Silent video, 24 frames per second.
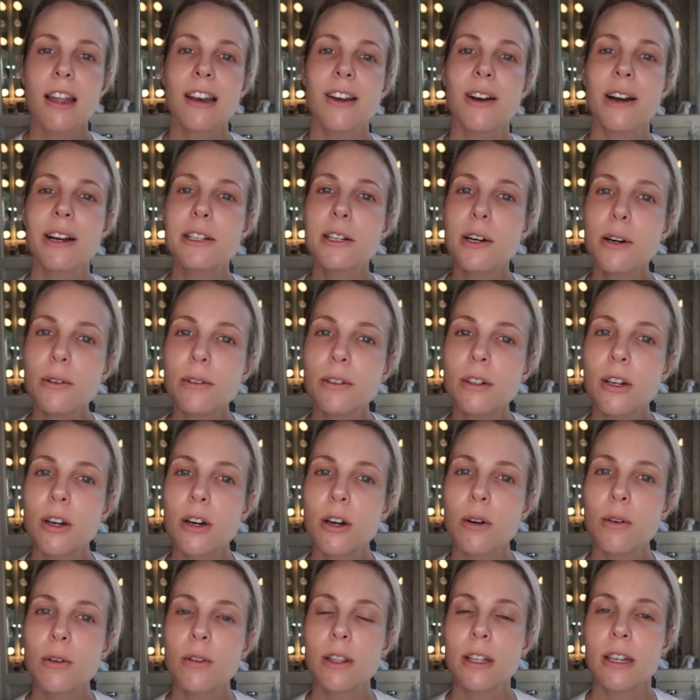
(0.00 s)
Now, I don't
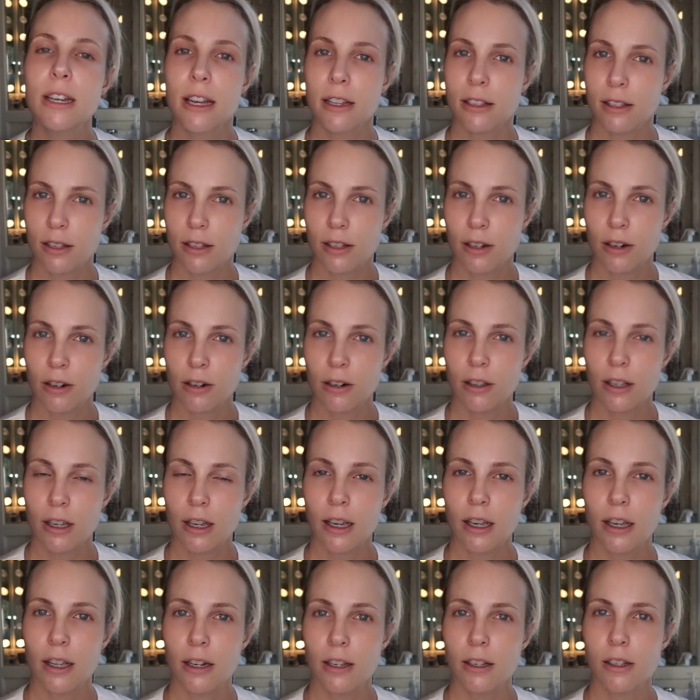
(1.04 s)
know that
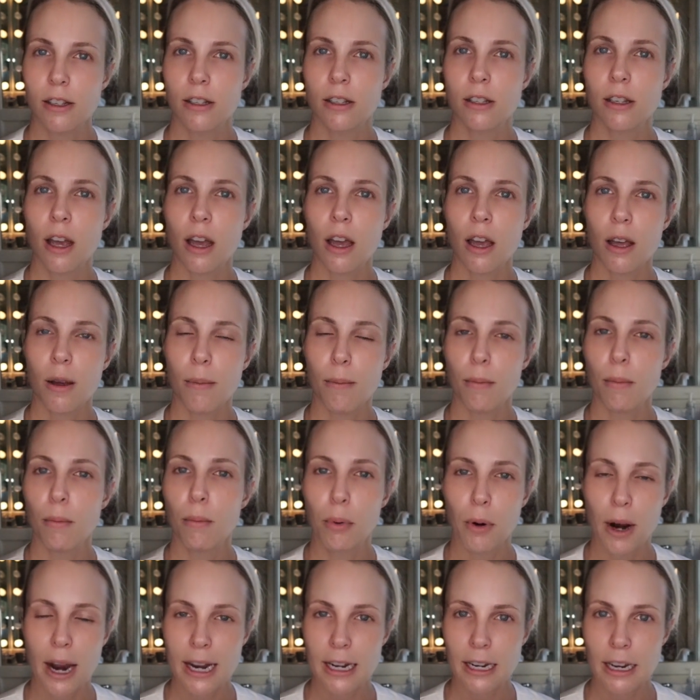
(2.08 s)
necessarily it is
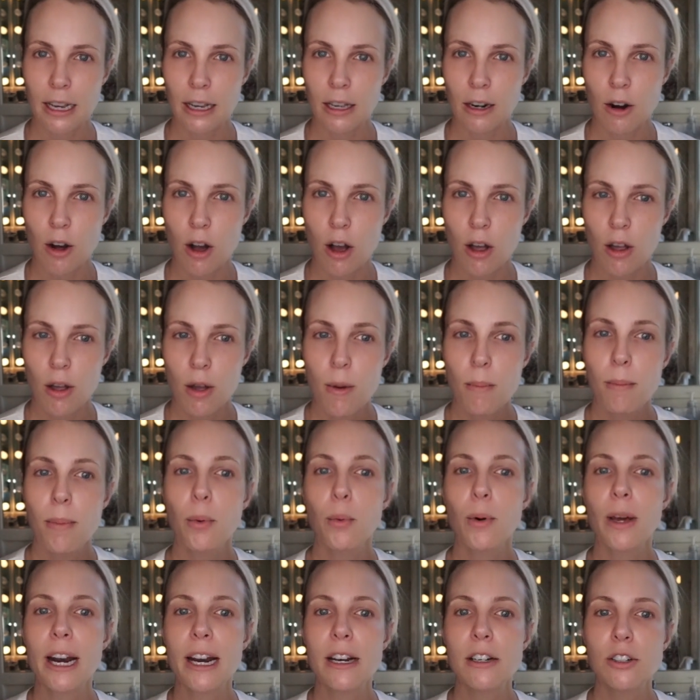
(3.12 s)
brightening at all,
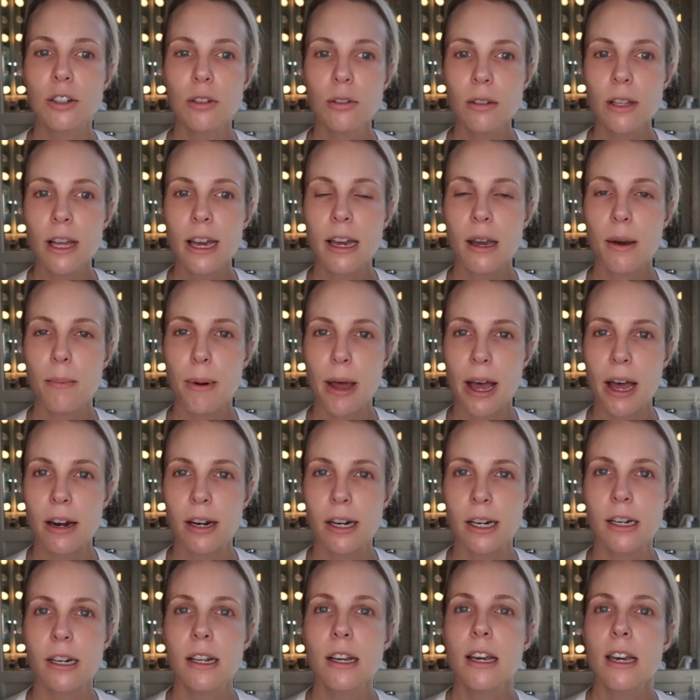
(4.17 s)
but what I do like
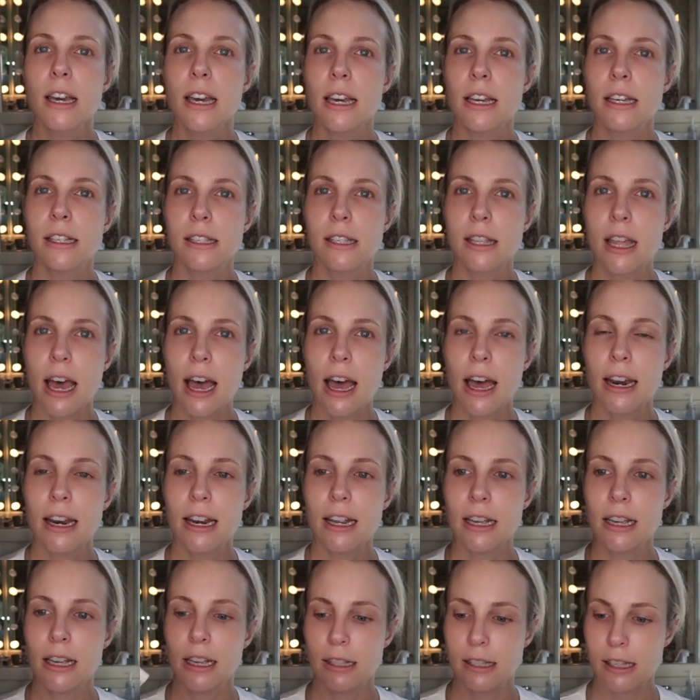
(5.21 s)
about it is
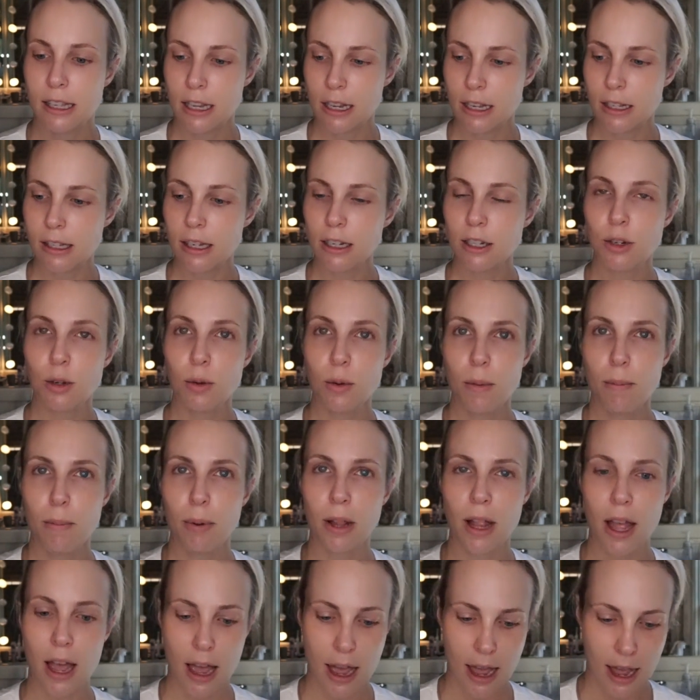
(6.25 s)
that it's easy to
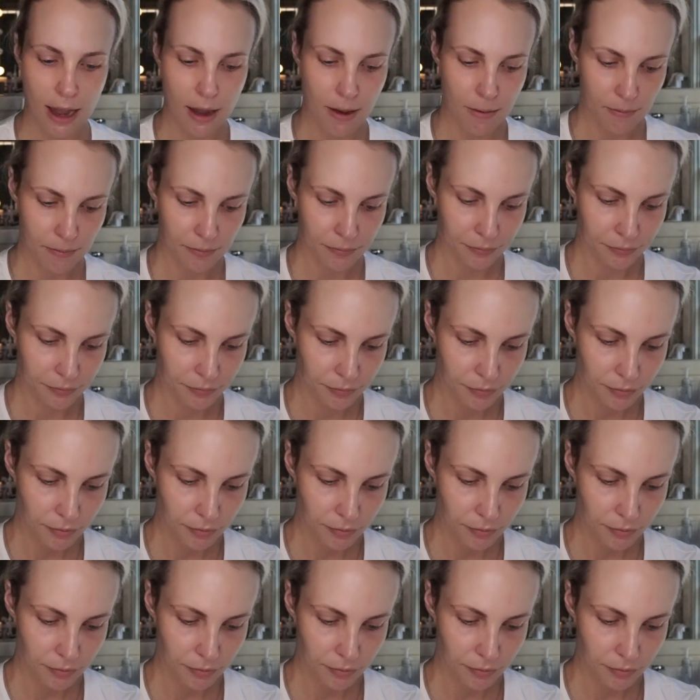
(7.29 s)
apply.